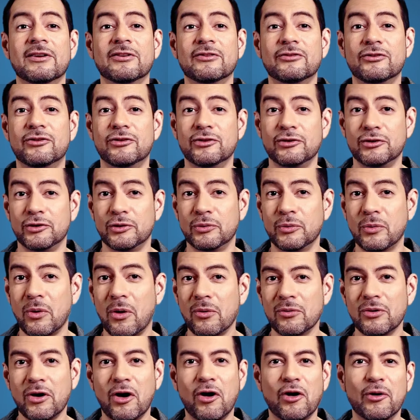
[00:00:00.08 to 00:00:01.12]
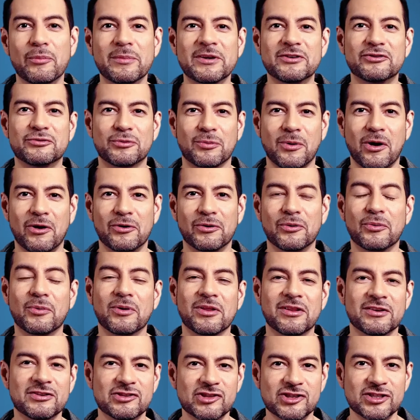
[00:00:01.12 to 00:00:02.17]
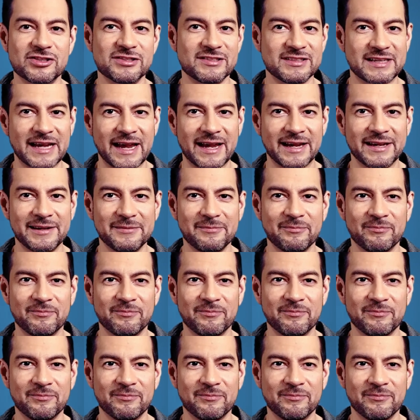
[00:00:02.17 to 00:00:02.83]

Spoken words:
Do you own a home in Toronto or the GTA?